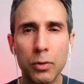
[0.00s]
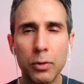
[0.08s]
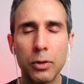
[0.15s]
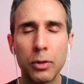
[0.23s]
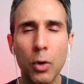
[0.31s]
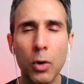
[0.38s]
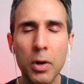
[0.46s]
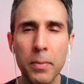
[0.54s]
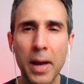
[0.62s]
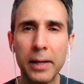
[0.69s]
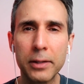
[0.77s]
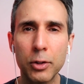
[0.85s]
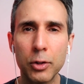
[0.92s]
Going
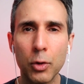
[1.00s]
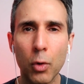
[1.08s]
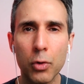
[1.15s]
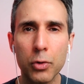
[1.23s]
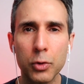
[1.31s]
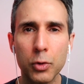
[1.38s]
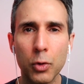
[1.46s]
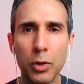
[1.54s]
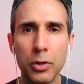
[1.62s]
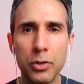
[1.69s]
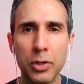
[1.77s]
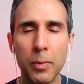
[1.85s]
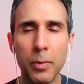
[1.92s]
back to your story,
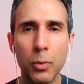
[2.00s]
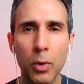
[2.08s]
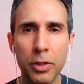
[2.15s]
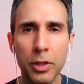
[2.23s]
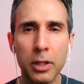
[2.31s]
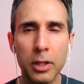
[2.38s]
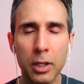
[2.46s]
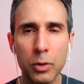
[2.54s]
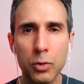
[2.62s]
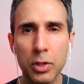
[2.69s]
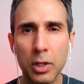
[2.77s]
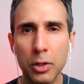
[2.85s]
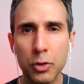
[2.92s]
Simon, one thing that you
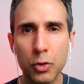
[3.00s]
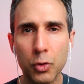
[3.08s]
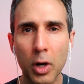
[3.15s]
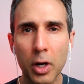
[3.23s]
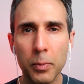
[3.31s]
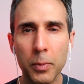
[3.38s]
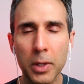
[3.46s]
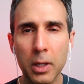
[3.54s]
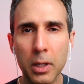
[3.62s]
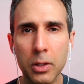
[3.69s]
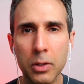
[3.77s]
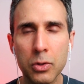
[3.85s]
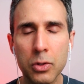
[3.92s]
said that struck me
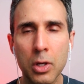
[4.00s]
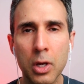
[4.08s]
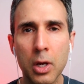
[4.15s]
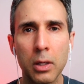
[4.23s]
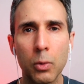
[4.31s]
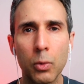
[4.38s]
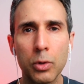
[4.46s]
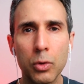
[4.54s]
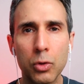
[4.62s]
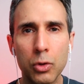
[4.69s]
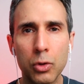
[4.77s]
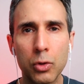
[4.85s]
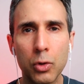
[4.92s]
is when you
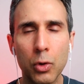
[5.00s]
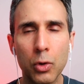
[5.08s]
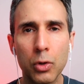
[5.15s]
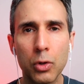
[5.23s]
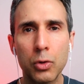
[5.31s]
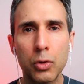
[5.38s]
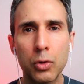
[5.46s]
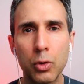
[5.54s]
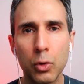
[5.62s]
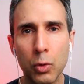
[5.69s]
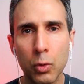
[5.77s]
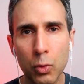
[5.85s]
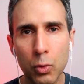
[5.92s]
turned
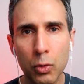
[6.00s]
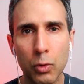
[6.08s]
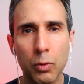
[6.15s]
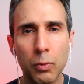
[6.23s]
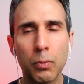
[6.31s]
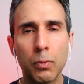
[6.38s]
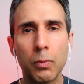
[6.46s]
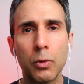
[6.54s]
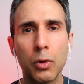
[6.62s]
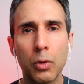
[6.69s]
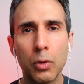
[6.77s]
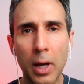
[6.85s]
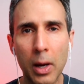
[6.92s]
to
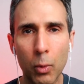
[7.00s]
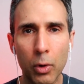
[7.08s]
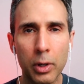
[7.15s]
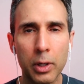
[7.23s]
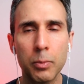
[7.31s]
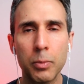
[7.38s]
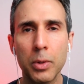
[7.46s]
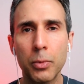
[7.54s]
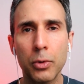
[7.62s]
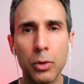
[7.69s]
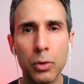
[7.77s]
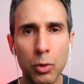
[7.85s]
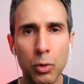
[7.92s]
your network and people
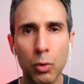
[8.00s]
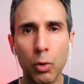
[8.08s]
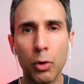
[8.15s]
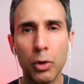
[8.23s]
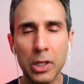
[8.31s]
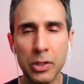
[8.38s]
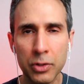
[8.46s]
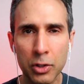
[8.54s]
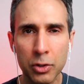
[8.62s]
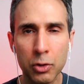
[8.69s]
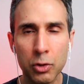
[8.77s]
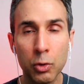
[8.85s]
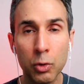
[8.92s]
you knew,
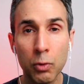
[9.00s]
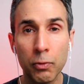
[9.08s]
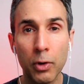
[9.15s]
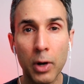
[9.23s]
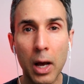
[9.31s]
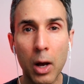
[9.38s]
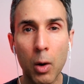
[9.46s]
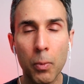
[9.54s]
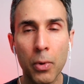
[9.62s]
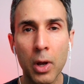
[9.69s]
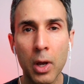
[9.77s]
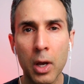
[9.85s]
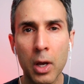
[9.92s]
organizations you knew for help,
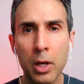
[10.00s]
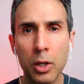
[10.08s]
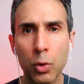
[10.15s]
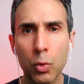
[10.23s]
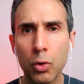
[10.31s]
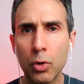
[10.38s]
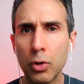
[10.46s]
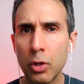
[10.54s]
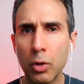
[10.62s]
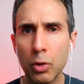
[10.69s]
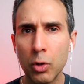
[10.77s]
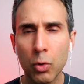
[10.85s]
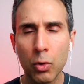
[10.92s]
you
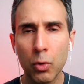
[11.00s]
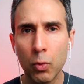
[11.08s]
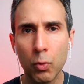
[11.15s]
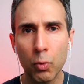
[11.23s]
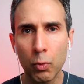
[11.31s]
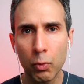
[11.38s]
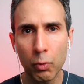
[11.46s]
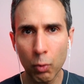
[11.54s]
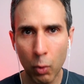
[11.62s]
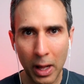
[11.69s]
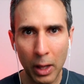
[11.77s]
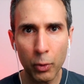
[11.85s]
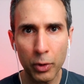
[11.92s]
were
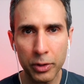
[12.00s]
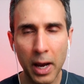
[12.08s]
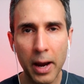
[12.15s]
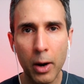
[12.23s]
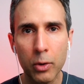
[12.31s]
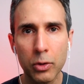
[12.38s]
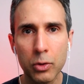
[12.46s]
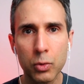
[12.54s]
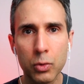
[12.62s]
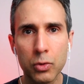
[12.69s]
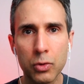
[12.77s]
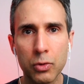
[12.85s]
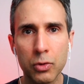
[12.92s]
well retired. This
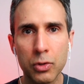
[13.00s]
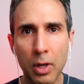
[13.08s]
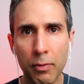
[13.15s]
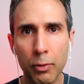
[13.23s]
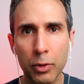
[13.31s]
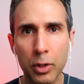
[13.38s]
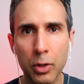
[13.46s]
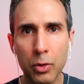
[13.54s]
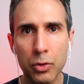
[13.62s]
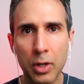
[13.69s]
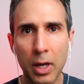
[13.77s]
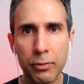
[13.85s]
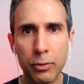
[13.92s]
was several
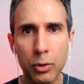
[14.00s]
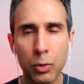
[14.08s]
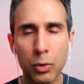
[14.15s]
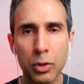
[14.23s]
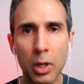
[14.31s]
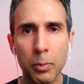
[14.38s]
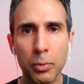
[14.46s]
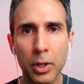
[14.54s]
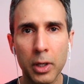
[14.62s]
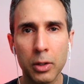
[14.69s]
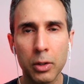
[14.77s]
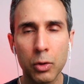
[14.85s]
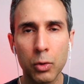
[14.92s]
years after you were done
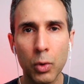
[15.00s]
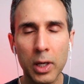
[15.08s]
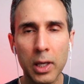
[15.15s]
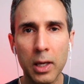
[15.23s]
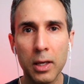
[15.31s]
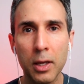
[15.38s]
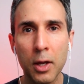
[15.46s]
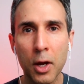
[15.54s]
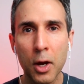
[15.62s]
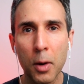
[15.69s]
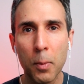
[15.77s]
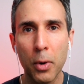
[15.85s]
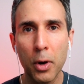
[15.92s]
playing cricket,
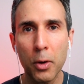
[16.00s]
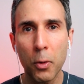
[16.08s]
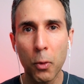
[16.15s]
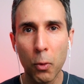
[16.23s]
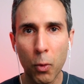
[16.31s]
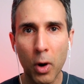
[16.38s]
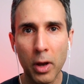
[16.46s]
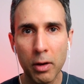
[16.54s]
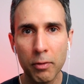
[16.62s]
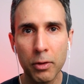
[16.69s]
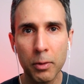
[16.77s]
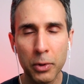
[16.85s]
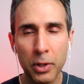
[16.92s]
but one
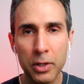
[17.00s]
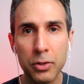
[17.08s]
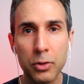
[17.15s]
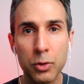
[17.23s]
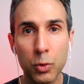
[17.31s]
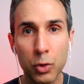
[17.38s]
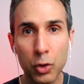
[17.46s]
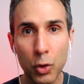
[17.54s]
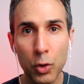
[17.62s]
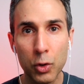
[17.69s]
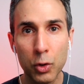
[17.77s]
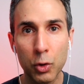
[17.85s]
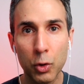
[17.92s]
of the places you
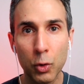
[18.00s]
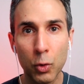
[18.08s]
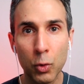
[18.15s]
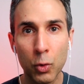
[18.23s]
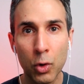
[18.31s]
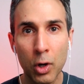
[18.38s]
turned to